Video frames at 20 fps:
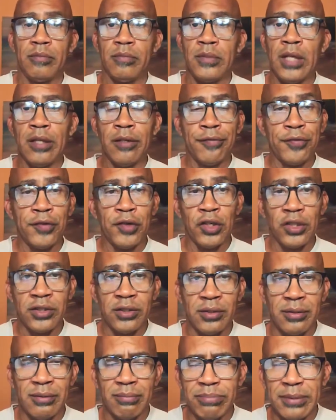Not the
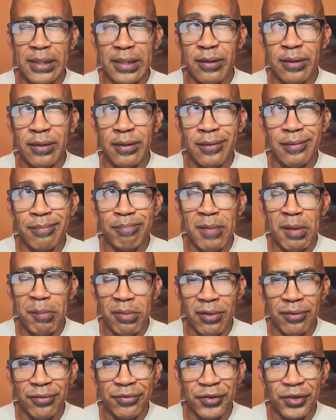first,
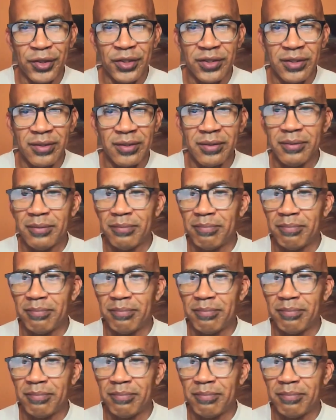maybe the first.